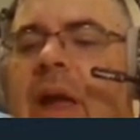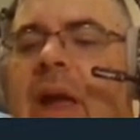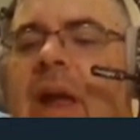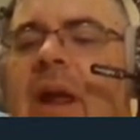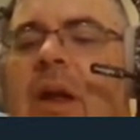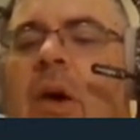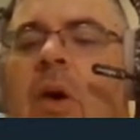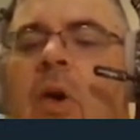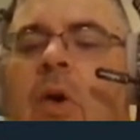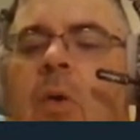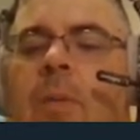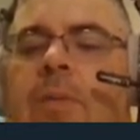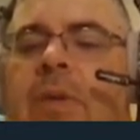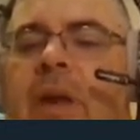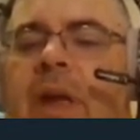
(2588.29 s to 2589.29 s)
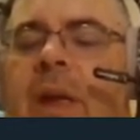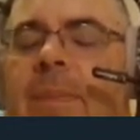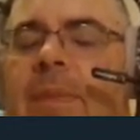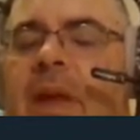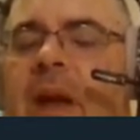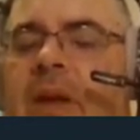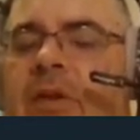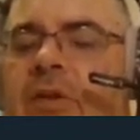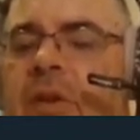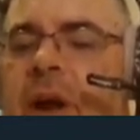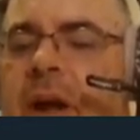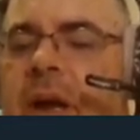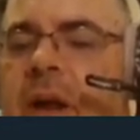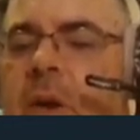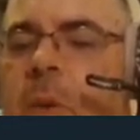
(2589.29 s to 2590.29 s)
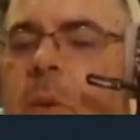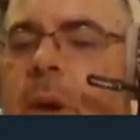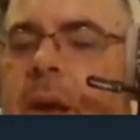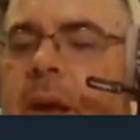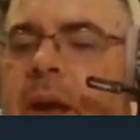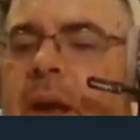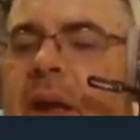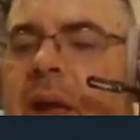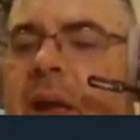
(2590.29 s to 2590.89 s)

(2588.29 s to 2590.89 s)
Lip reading: and hope to keep the ice dragon away,